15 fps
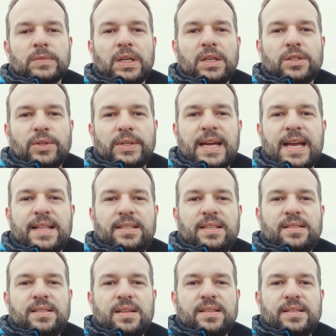So yeah,
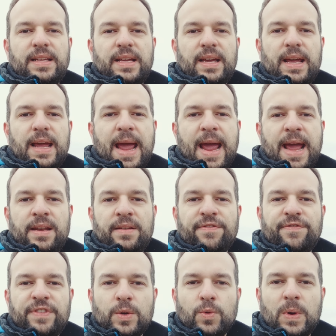this is the
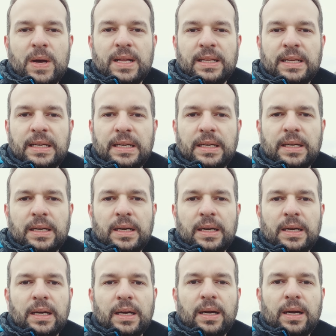NV one.
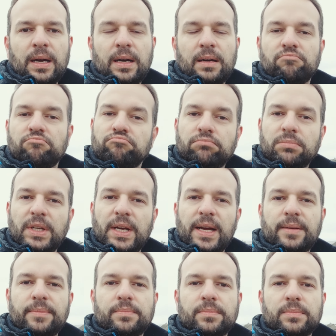Yeah,